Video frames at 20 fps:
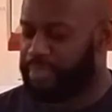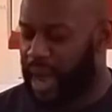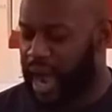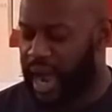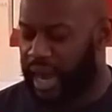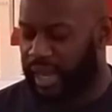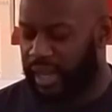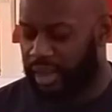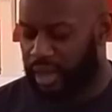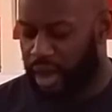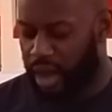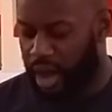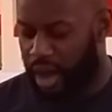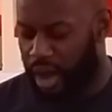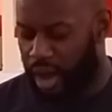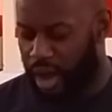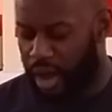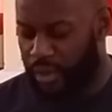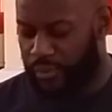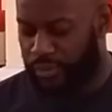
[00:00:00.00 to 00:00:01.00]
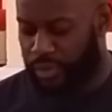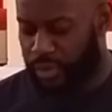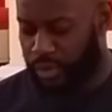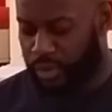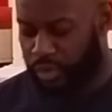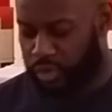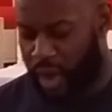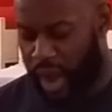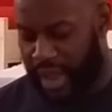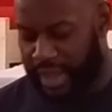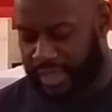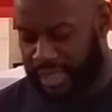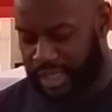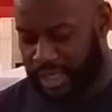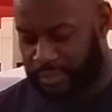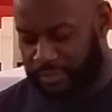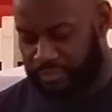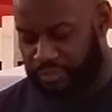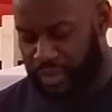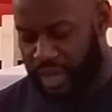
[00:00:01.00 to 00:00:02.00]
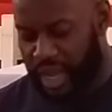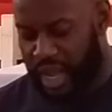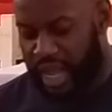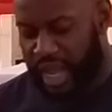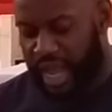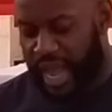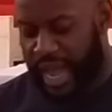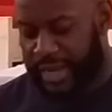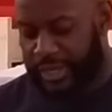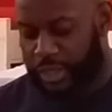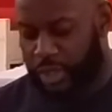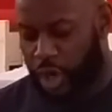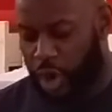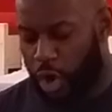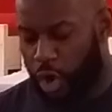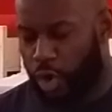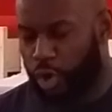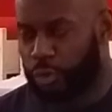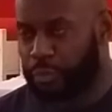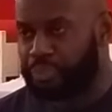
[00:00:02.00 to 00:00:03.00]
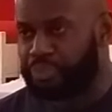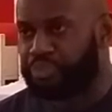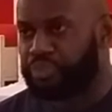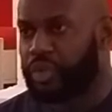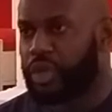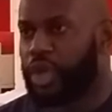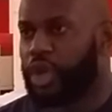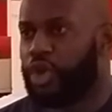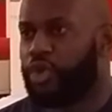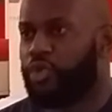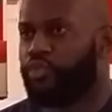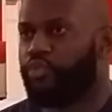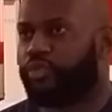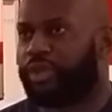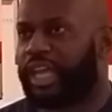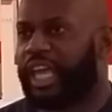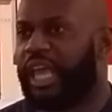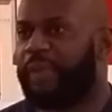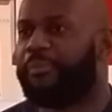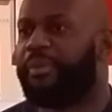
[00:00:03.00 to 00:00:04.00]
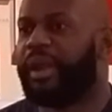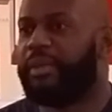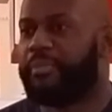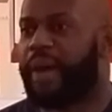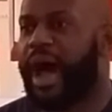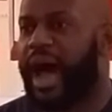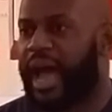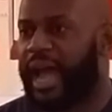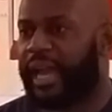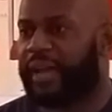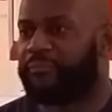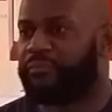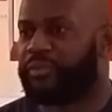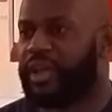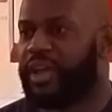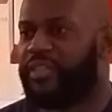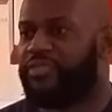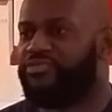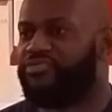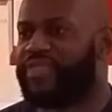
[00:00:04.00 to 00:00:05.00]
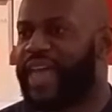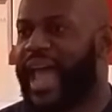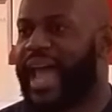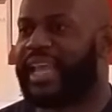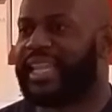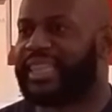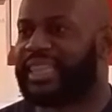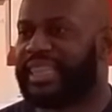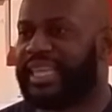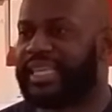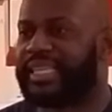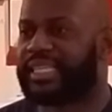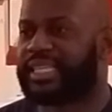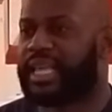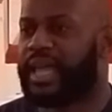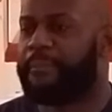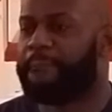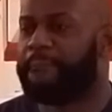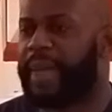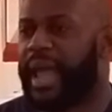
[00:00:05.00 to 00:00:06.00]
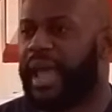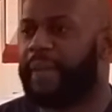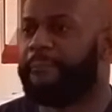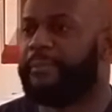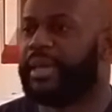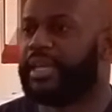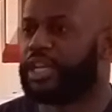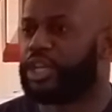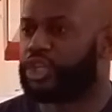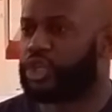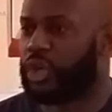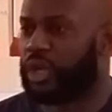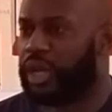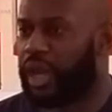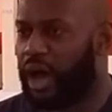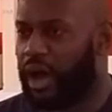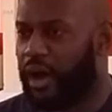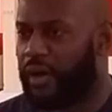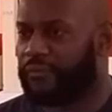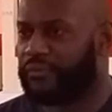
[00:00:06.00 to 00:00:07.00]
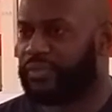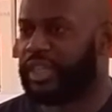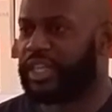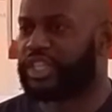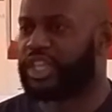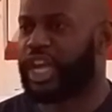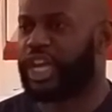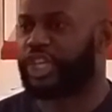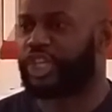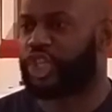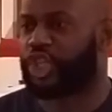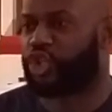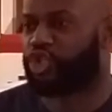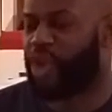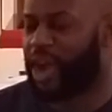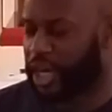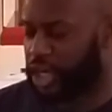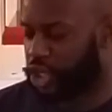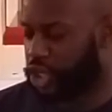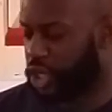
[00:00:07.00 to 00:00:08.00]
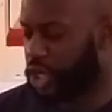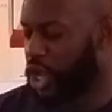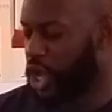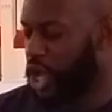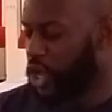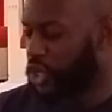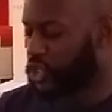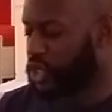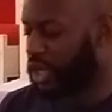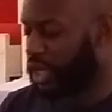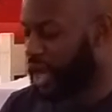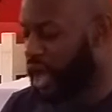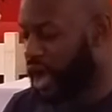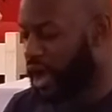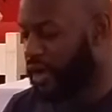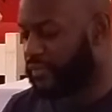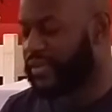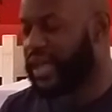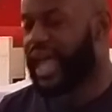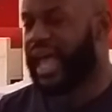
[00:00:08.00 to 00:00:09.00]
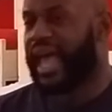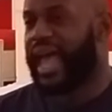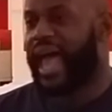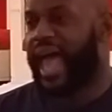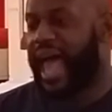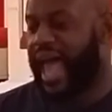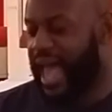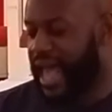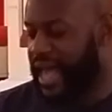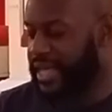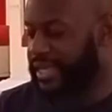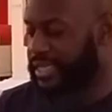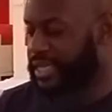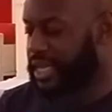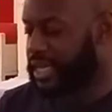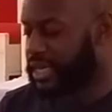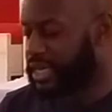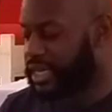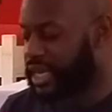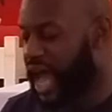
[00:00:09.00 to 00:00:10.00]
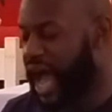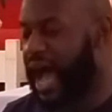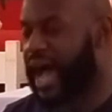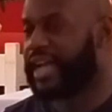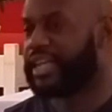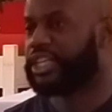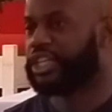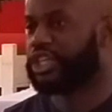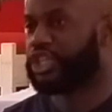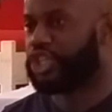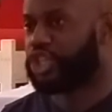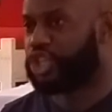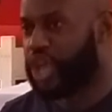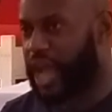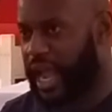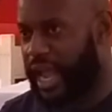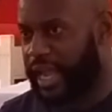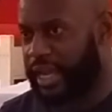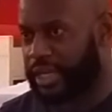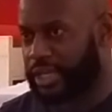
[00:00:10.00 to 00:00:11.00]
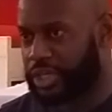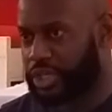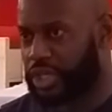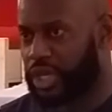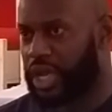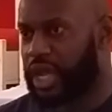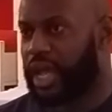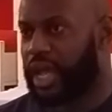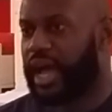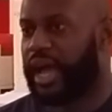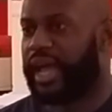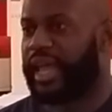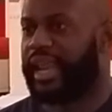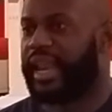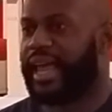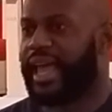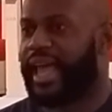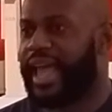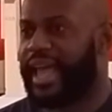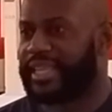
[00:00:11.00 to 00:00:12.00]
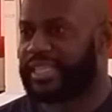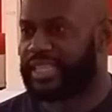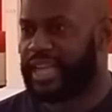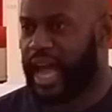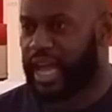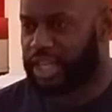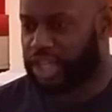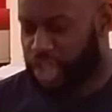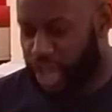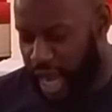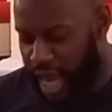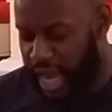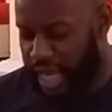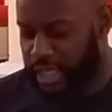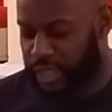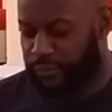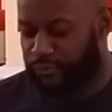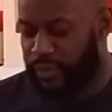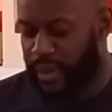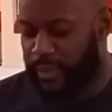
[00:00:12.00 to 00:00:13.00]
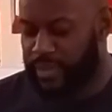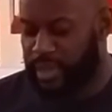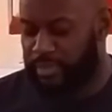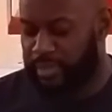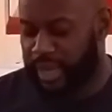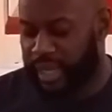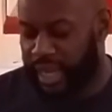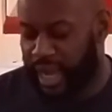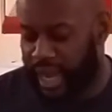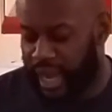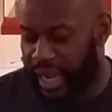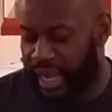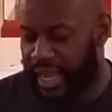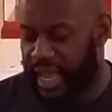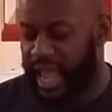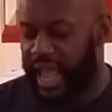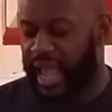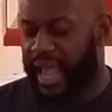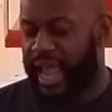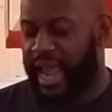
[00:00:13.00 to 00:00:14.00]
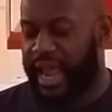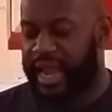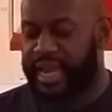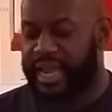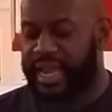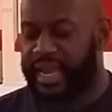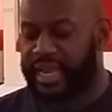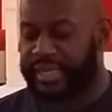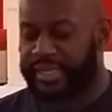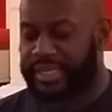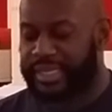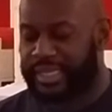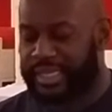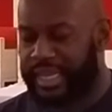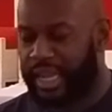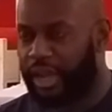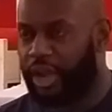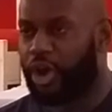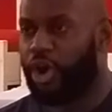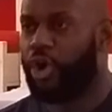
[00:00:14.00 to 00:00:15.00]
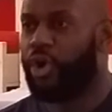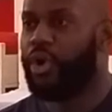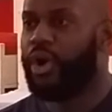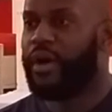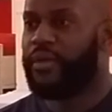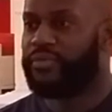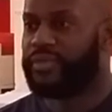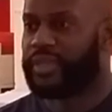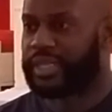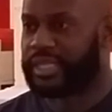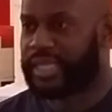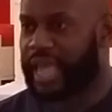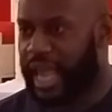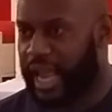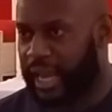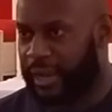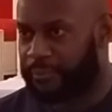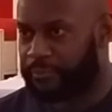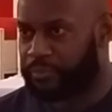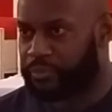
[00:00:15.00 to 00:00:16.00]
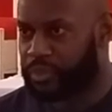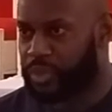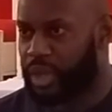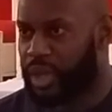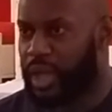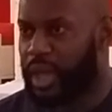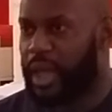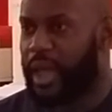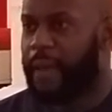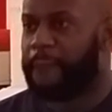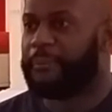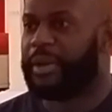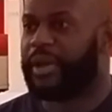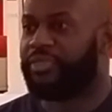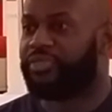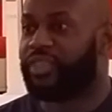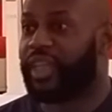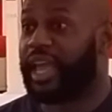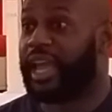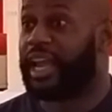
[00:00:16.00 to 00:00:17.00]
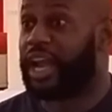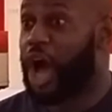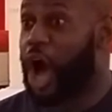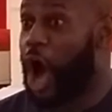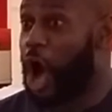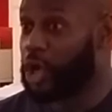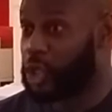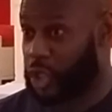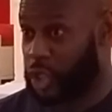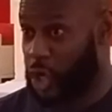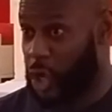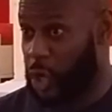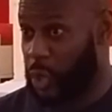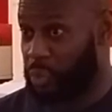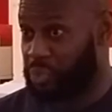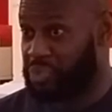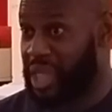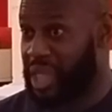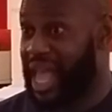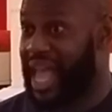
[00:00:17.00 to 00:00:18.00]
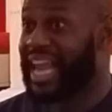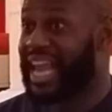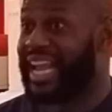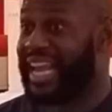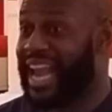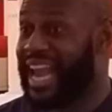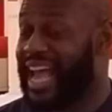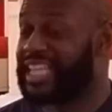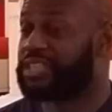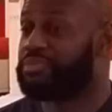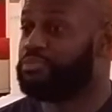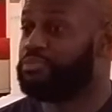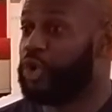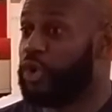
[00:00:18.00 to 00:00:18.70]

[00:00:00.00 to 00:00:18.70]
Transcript: body of Christ. And so keep in mind that this commandment to love, this instruction to love, has not changed. It has not changed from the beginning, and it is still the same. But then also, let's